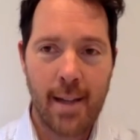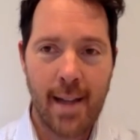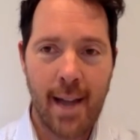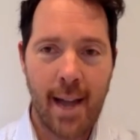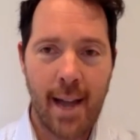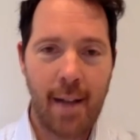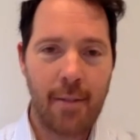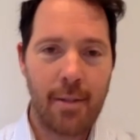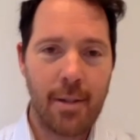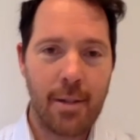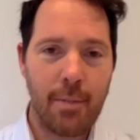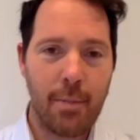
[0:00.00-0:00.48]

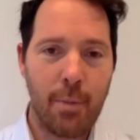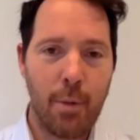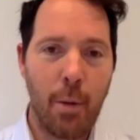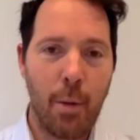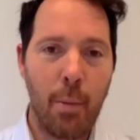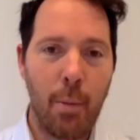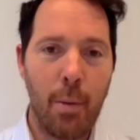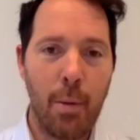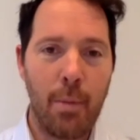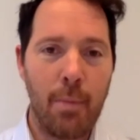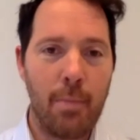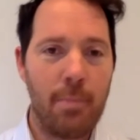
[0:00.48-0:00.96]
housing
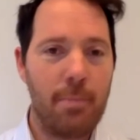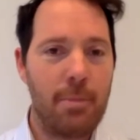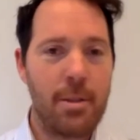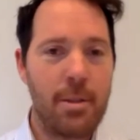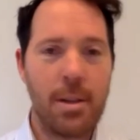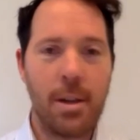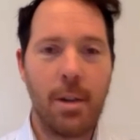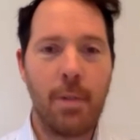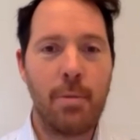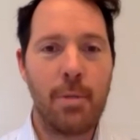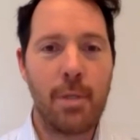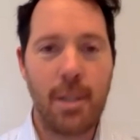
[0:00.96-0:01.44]
problem
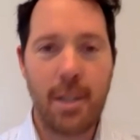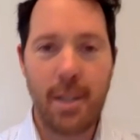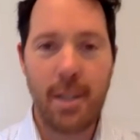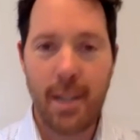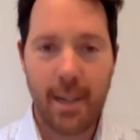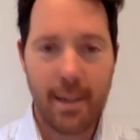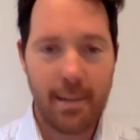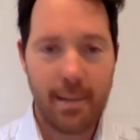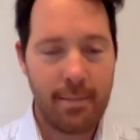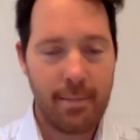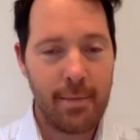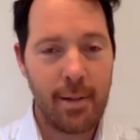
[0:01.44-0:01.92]
resulted
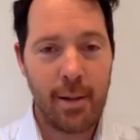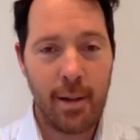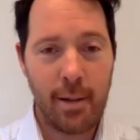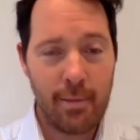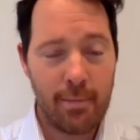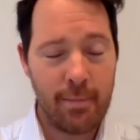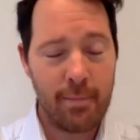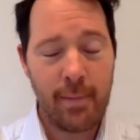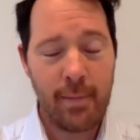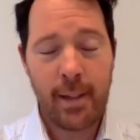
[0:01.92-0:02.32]
in you know